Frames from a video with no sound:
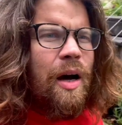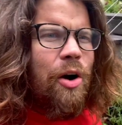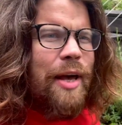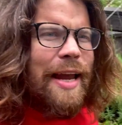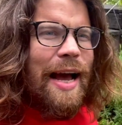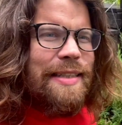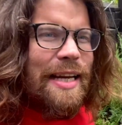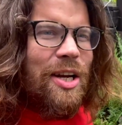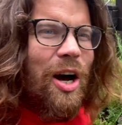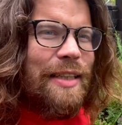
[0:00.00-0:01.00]
Okay guys,
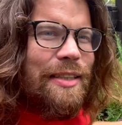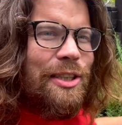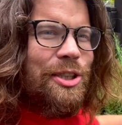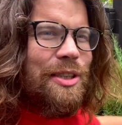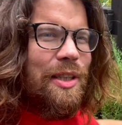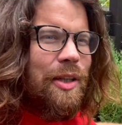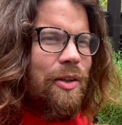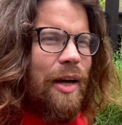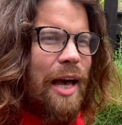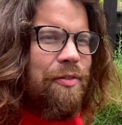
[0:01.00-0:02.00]
I caught this just a
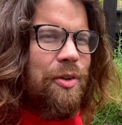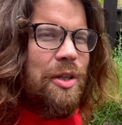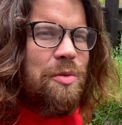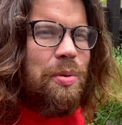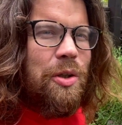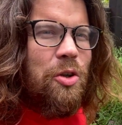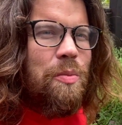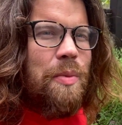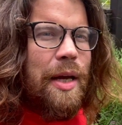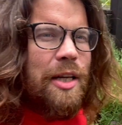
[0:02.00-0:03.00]
little after its
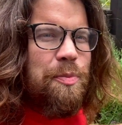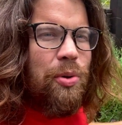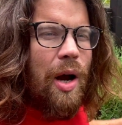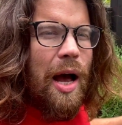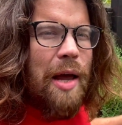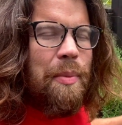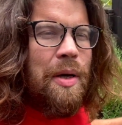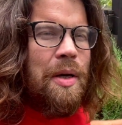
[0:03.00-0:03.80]
bloom in its prime,